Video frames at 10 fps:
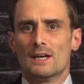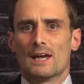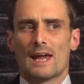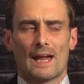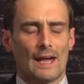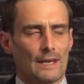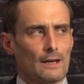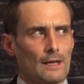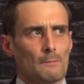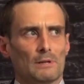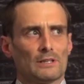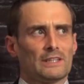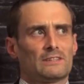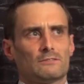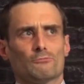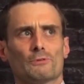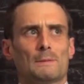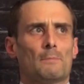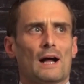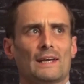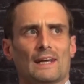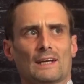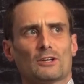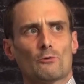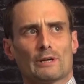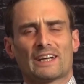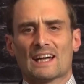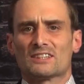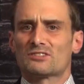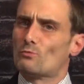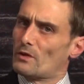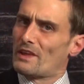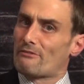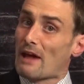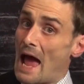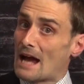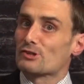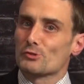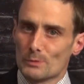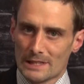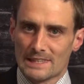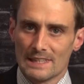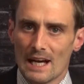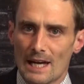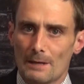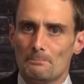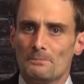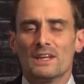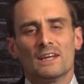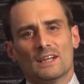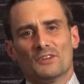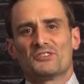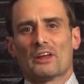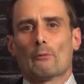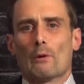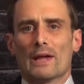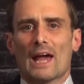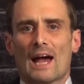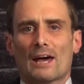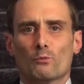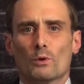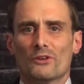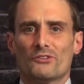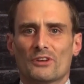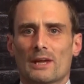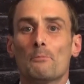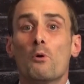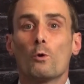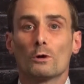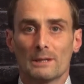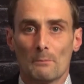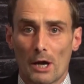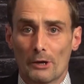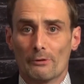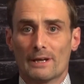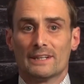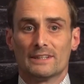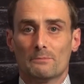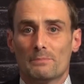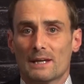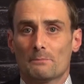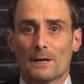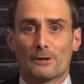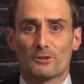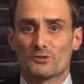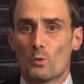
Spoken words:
and an ability to rebut and go against what they've actually done. Instead, what we had was a poorly moderated debate by Chris